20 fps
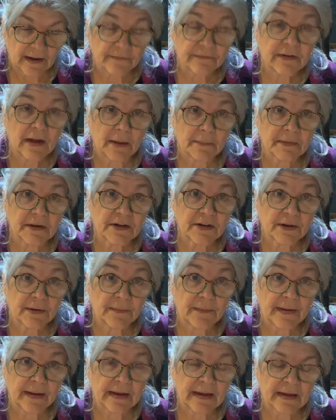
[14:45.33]
not been
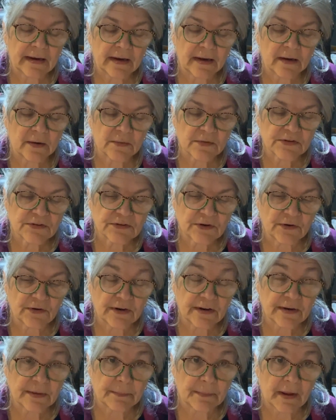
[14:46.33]
doing it, and it was
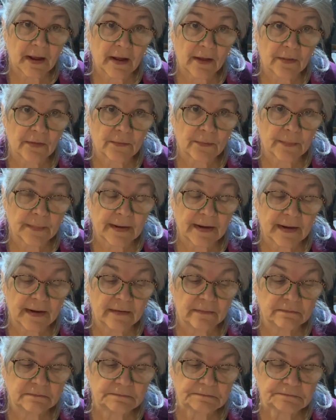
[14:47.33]
starting to bother me.
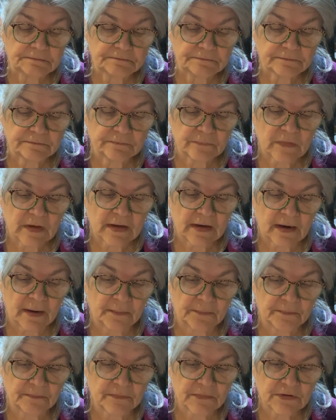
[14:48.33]
And
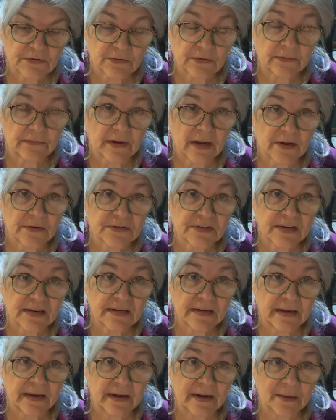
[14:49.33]
I'm sort of
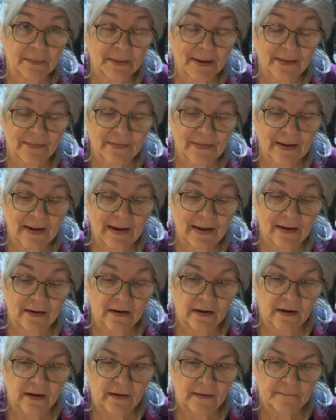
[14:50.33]
OCD about that.
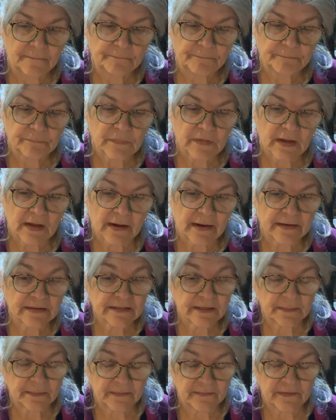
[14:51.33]
And
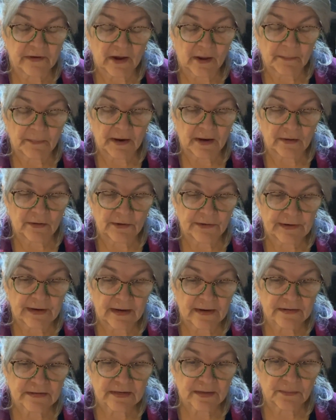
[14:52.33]
some of y'all may have looked at it
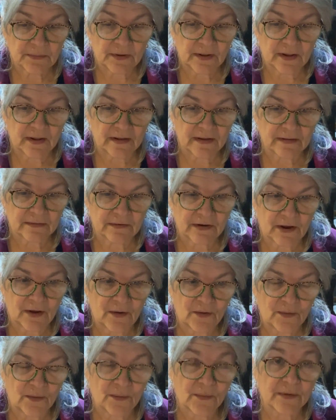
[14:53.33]
and said, well,
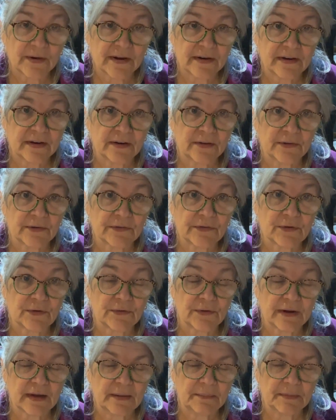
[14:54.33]
no, it didn't look
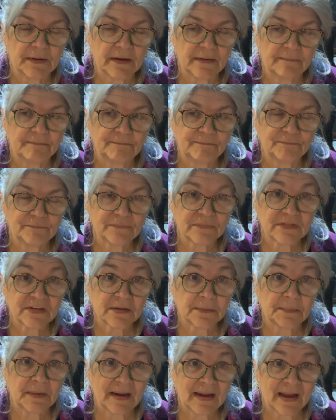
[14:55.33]
dirty, but to
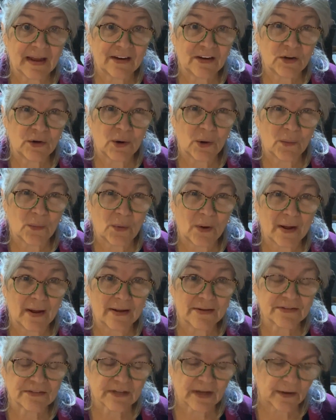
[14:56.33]
me, I knew it
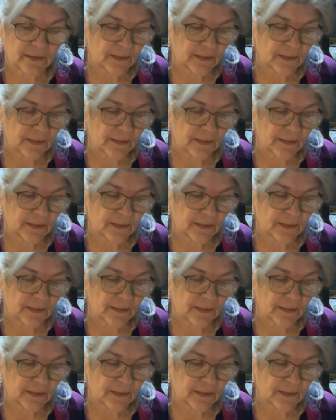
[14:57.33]
was.